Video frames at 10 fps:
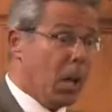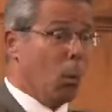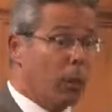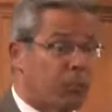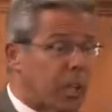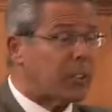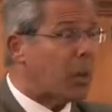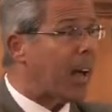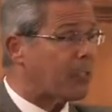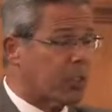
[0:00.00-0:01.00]
When she
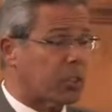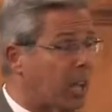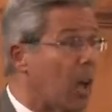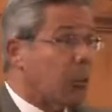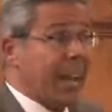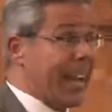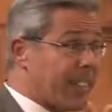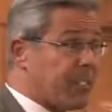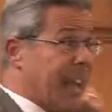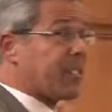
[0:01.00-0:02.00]
touches clothes,
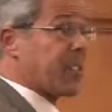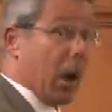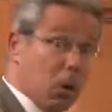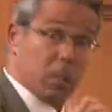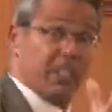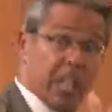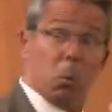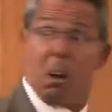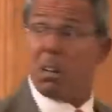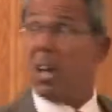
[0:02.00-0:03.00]
it says there, see the
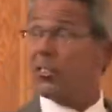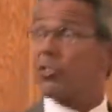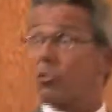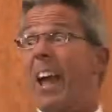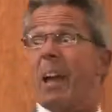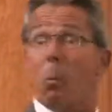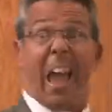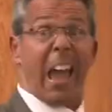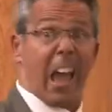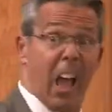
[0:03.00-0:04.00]
word?
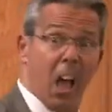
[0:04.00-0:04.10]
Straightway.